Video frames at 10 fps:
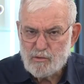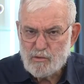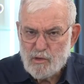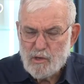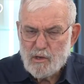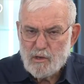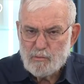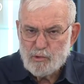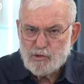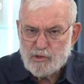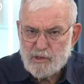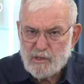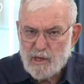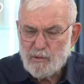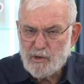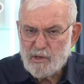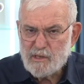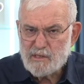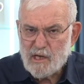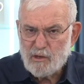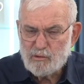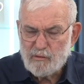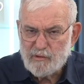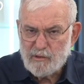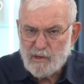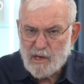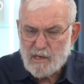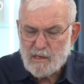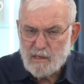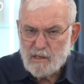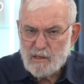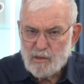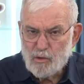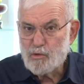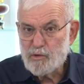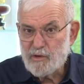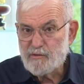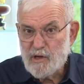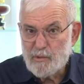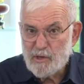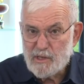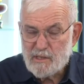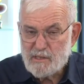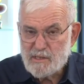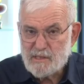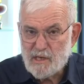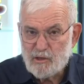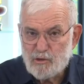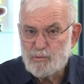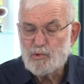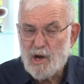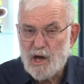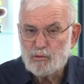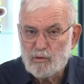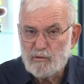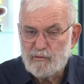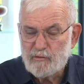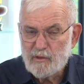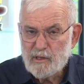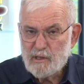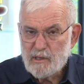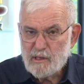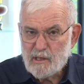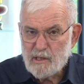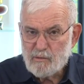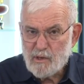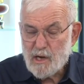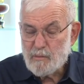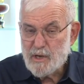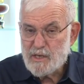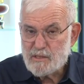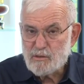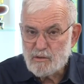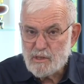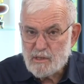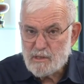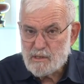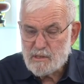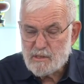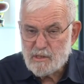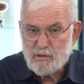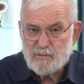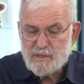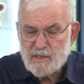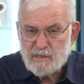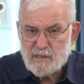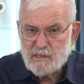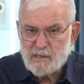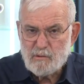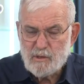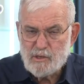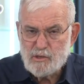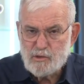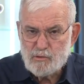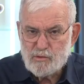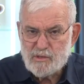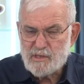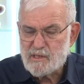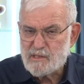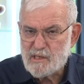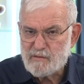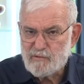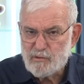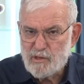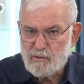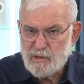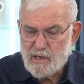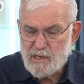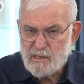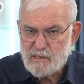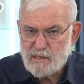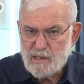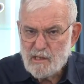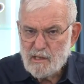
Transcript: to push the Americans out of Iraq, or if the Americans decide to pull out of Iraq based on the circumstances, it will be a huge success for the Iranians,